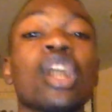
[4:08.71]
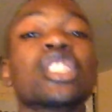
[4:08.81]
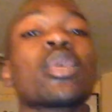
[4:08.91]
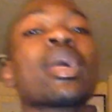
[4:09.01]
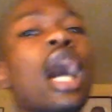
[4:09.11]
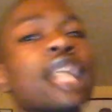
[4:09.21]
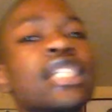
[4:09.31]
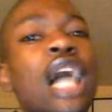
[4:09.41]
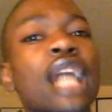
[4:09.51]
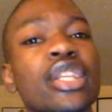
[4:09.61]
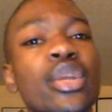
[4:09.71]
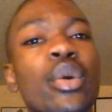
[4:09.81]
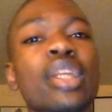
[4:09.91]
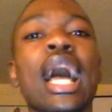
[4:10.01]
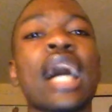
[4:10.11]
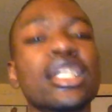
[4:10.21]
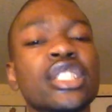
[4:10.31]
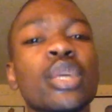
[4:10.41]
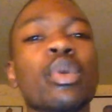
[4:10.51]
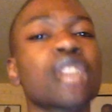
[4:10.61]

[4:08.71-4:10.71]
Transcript: So we contacted you and asked you what's